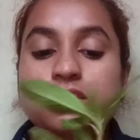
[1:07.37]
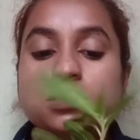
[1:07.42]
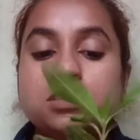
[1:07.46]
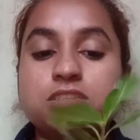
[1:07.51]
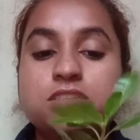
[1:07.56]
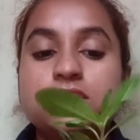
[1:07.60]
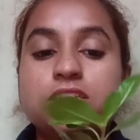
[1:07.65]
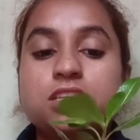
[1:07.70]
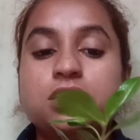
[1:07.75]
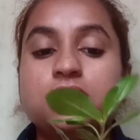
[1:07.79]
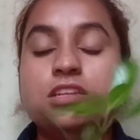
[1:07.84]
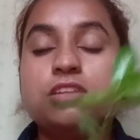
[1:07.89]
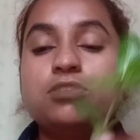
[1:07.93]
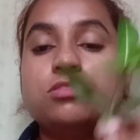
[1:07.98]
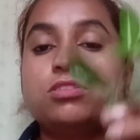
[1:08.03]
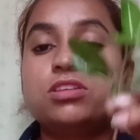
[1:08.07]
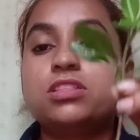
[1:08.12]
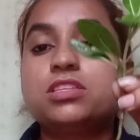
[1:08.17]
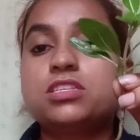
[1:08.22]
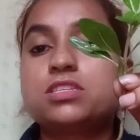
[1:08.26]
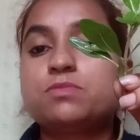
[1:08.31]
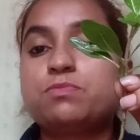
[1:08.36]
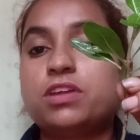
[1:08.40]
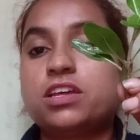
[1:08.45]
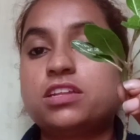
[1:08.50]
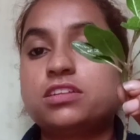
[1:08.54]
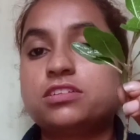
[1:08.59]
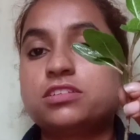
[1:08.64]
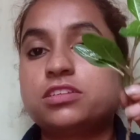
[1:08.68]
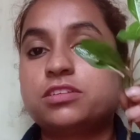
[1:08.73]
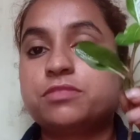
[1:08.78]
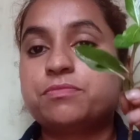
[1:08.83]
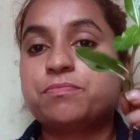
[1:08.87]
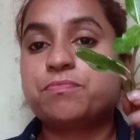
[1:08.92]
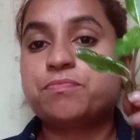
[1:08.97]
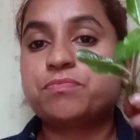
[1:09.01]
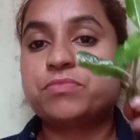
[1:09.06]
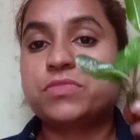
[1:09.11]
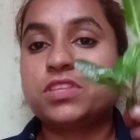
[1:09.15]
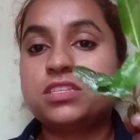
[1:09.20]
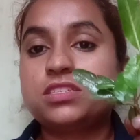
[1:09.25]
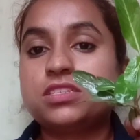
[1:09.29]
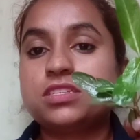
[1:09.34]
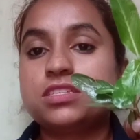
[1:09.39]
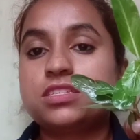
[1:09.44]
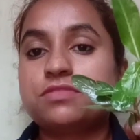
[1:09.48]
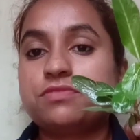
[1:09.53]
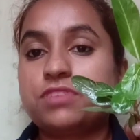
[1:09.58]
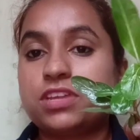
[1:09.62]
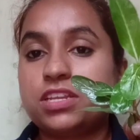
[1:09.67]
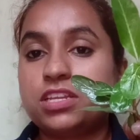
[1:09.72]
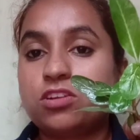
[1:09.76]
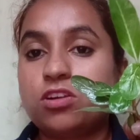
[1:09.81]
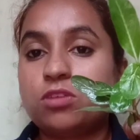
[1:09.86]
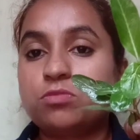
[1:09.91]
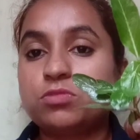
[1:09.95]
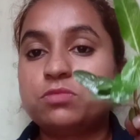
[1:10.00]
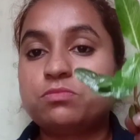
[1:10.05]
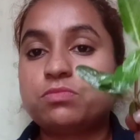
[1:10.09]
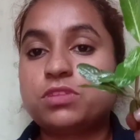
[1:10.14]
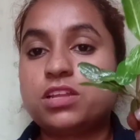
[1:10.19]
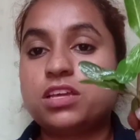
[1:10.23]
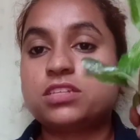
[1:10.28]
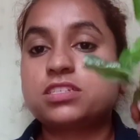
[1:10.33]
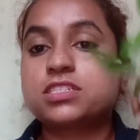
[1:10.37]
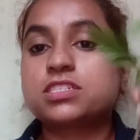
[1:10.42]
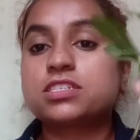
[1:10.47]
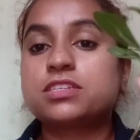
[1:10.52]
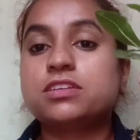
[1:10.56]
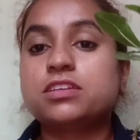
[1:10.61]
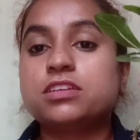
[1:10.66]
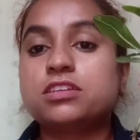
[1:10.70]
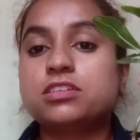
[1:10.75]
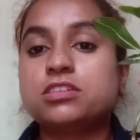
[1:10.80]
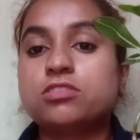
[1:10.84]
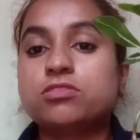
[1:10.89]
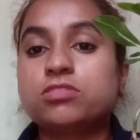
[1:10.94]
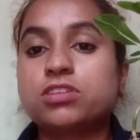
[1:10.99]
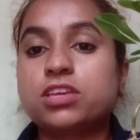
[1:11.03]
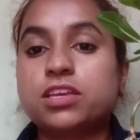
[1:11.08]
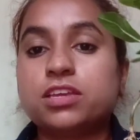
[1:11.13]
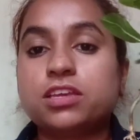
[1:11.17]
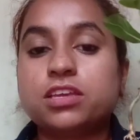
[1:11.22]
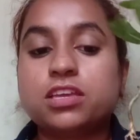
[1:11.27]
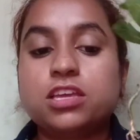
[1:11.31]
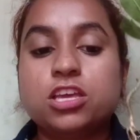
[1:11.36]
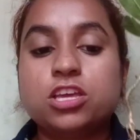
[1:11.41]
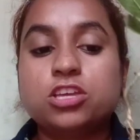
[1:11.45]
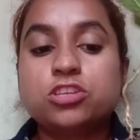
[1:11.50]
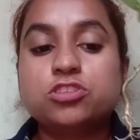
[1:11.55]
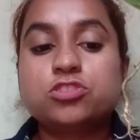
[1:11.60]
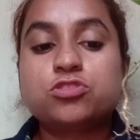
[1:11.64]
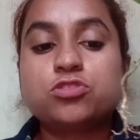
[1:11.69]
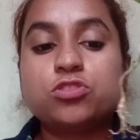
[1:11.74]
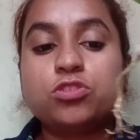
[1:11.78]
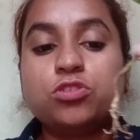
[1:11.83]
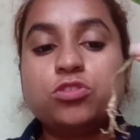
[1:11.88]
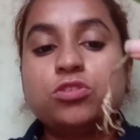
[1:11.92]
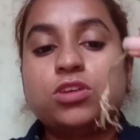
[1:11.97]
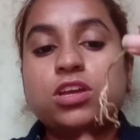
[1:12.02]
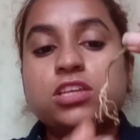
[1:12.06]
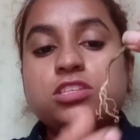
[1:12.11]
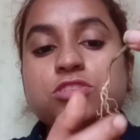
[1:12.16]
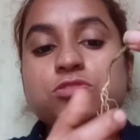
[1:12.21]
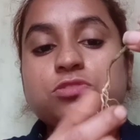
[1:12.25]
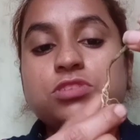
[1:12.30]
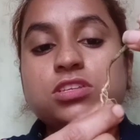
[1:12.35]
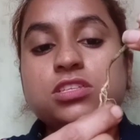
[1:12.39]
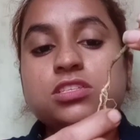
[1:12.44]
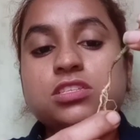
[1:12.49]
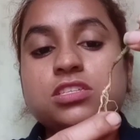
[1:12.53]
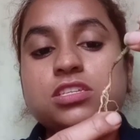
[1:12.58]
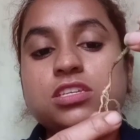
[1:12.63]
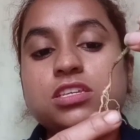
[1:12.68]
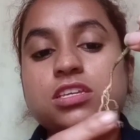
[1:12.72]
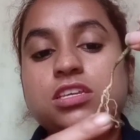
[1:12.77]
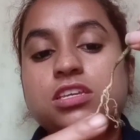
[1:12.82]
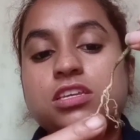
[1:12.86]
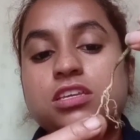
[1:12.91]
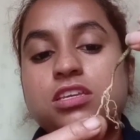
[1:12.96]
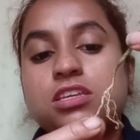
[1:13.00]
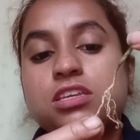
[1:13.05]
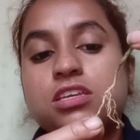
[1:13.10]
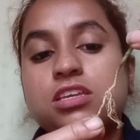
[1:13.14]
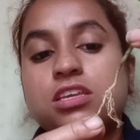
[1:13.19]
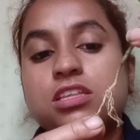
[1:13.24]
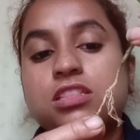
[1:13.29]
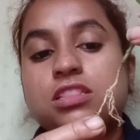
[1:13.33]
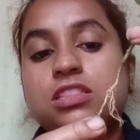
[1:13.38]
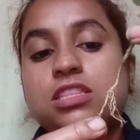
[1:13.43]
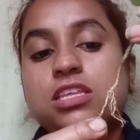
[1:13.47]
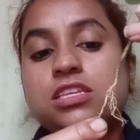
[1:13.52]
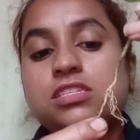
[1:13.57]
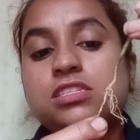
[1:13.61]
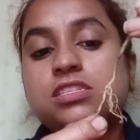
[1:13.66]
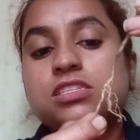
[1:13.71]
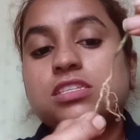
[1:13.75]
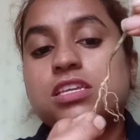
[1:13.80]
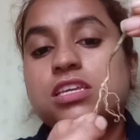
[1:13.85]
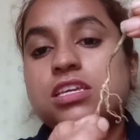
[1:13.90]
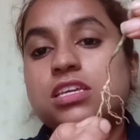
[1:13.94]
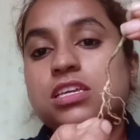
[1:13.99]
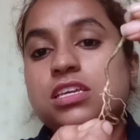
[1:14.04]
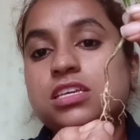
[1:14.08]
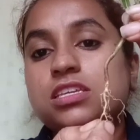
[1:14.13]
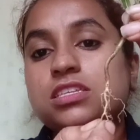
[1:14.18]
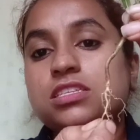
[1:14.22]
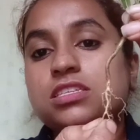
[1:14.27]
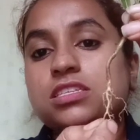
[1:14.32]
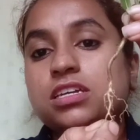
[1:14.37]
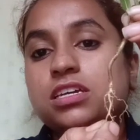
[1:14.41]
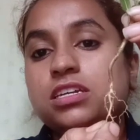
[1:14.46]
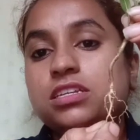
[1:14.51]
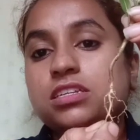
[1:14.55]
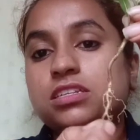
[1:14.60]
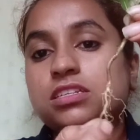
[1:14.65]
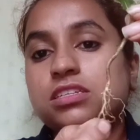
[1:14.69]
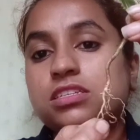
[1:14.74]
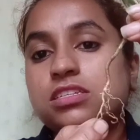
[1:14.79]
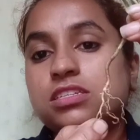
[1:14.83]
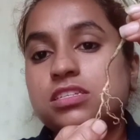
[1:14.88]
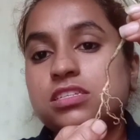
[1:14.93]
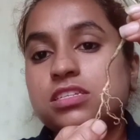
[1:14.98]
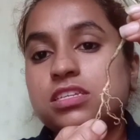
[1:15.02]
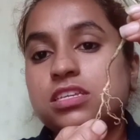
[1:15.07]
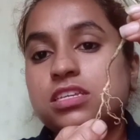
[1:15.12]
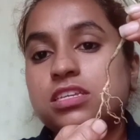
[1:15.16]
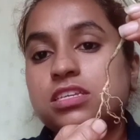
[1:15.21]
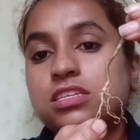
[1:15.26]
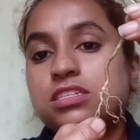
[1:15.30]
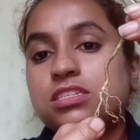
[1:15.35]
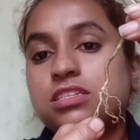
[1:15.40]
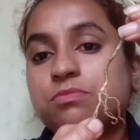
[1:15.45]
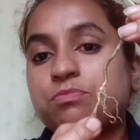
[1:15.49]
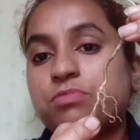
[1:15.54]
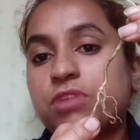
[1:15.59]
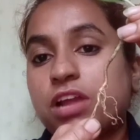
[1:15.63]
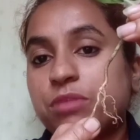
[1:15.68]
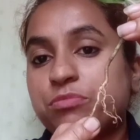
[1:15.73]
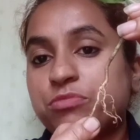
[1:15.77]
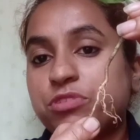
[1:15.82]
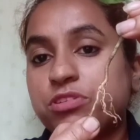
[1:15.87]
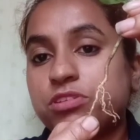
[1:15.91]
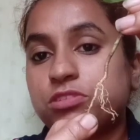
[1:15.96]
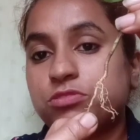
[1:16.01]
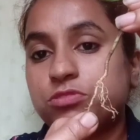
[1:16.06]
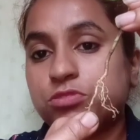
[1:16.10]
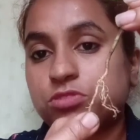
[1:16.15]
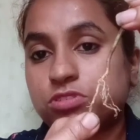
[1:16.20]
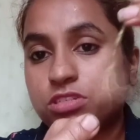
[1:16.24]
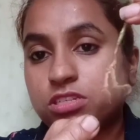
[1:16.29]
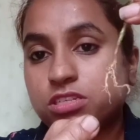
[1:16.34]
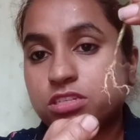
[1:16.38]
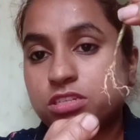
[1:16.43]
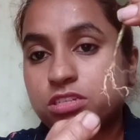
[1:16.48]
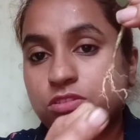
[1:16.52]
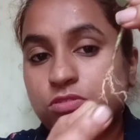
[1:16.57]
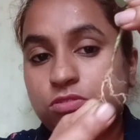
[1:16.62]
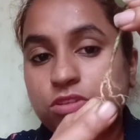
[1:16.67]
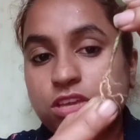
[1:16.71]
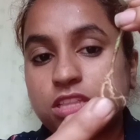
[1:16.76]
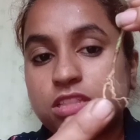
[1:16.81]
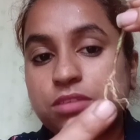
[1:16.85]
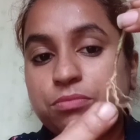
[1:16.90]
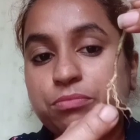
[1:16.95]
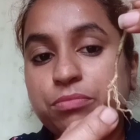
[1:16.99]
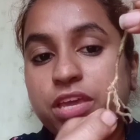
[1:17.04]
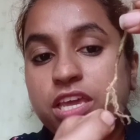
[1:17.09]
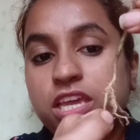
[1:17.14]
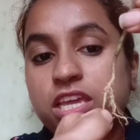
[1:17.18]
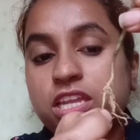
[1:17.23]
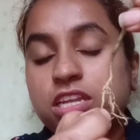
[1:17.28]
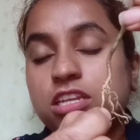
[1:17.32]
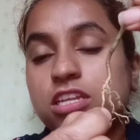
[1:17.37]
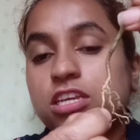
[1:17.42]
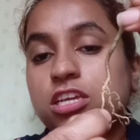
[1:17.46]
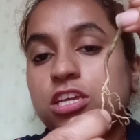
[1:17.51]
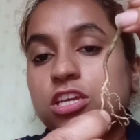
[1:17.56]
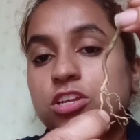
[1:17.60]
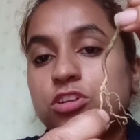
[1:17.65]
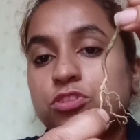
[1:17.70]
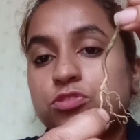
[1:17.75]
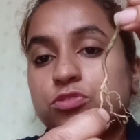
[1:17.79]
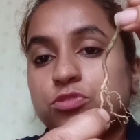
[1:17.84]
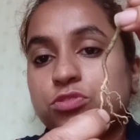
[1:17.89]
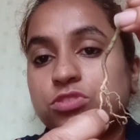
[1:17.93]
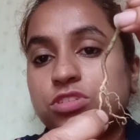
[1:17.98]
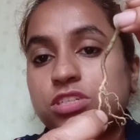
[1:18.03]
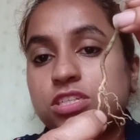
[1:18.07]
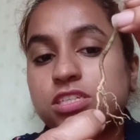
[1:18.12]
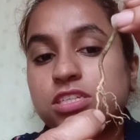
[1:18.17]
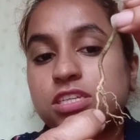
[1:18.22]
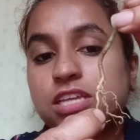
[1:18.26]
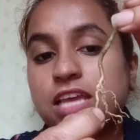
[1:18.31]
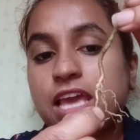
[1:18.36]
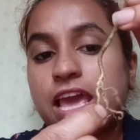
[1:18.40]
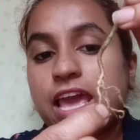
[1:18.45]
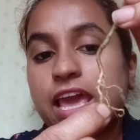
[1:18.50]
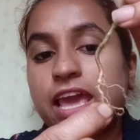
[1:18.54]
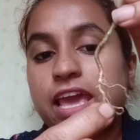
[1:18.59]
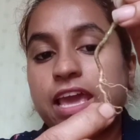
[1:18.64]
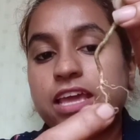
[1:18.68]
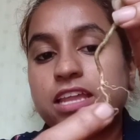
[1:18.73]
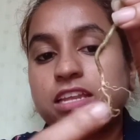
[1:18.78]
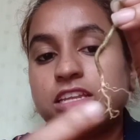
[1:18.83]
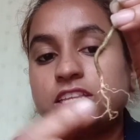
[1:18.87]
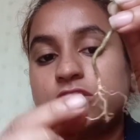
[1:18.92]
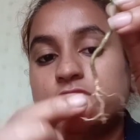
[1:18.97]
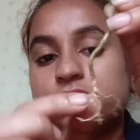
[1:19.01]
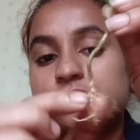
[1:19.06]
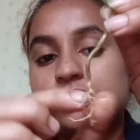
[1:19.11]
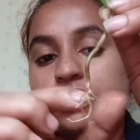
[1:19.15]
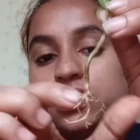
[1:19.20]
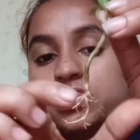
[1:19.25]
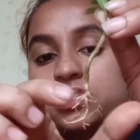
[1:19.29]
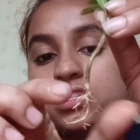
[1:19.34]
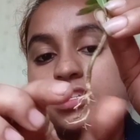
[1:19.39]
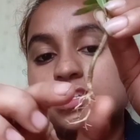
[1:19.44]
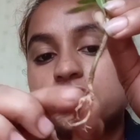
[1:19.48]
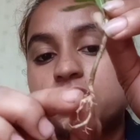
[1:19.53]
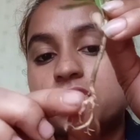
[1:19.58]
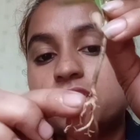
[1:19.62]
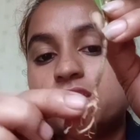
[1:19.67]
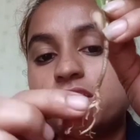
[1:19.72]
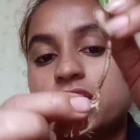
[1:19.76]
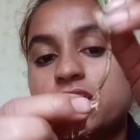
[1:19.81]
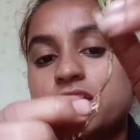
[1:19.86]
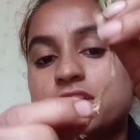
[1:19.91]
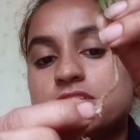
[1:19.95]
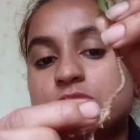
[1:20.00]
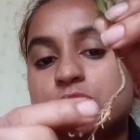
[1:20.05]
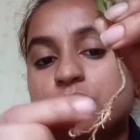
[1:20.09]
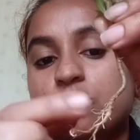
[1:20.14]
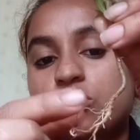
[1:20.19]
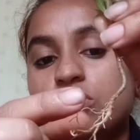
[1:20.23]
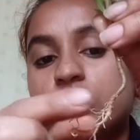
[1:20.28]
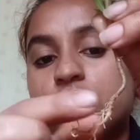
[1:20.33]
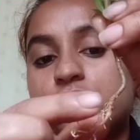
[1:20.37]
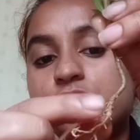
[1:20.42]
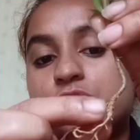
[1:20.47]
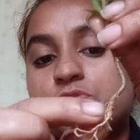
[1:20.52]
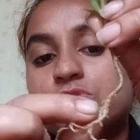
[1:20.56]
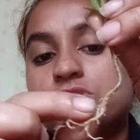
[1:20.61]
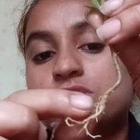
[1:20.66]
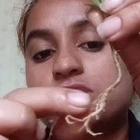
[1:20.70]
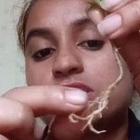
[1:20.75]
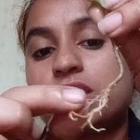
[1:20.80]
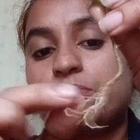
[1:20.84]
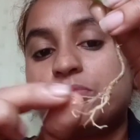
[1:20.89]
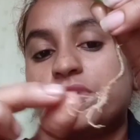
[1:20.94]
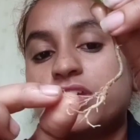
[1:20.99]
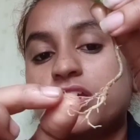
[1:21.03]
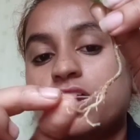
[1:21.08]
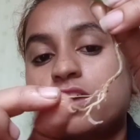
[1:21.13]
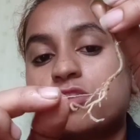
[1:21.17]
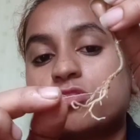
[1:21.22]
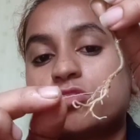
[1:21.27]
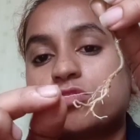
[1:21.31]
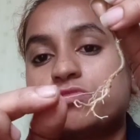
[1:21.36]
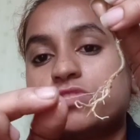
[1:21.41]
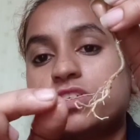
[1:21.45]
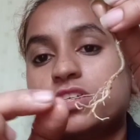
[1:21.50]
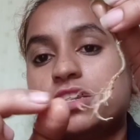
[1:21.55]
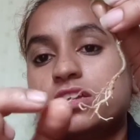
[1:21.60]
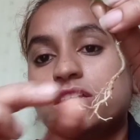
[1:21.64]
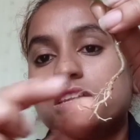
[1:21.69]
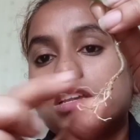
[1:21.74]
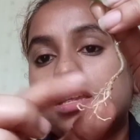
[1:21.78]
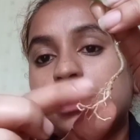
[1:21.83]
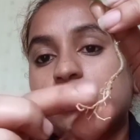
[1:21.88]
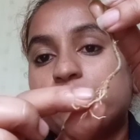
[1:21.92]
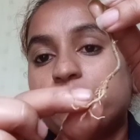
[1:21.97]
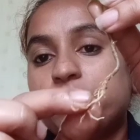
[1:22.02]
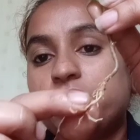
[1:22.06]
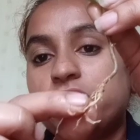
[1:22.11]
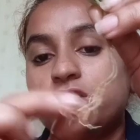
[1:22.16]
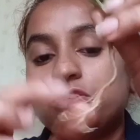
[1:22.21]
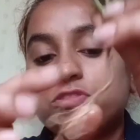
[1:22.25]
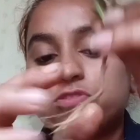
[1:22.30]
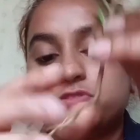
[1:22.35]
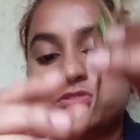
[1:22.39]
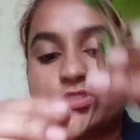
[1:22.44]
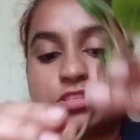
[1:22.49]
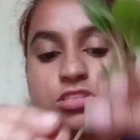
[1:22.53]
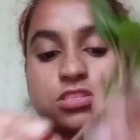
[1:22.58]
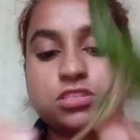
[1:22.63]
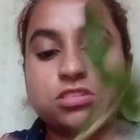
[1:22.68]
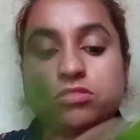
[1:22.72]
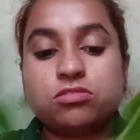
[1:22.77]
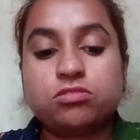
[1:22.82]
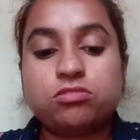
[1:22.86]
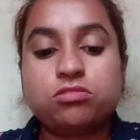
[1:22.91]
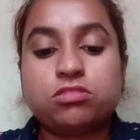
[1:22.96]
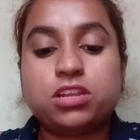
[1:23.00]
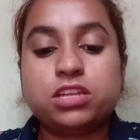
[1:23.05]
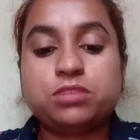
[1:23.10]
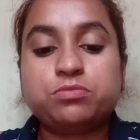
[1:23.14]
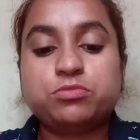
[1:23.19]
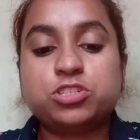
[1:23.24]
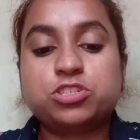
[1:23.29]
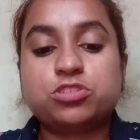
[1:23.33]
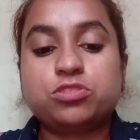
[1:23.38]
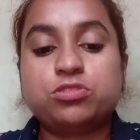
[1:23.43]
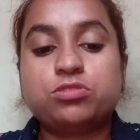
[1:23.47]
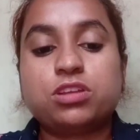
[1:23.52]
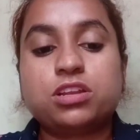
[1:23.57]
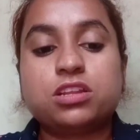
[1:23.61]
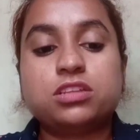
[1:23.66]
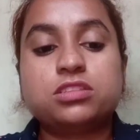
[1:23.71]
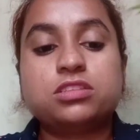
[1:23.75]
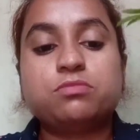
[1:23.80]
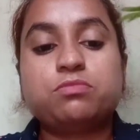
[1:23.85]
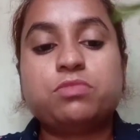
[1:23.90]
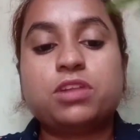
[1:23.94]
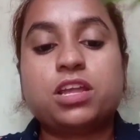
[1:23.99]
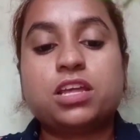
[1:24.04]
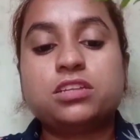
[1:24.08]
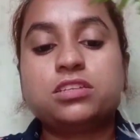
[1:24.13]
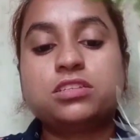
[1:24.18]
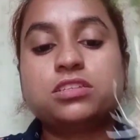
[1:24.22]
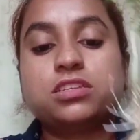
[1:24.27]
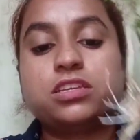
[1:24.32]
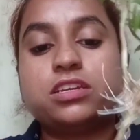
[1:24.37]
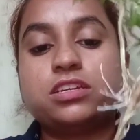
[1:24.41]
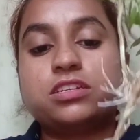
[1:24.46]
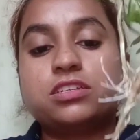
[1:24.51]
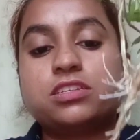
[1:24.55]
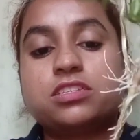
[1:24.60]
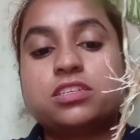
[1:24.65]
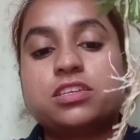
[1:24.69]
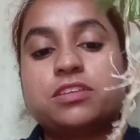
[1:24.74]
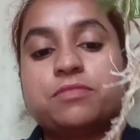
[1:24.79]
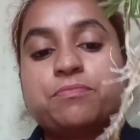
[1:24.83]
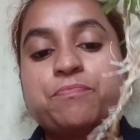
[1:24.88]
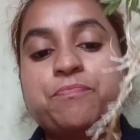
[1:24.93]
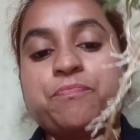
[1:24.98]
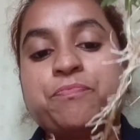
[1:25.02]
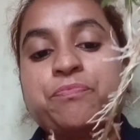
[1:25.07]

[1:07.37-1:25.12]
See, look at this plant. This is a very common plant. Okay, so as you can see, this is the primary root. Okay, the main root, and you can see that there are smaller roots coming out of the main roots. Or let me show you another plant. Here, see,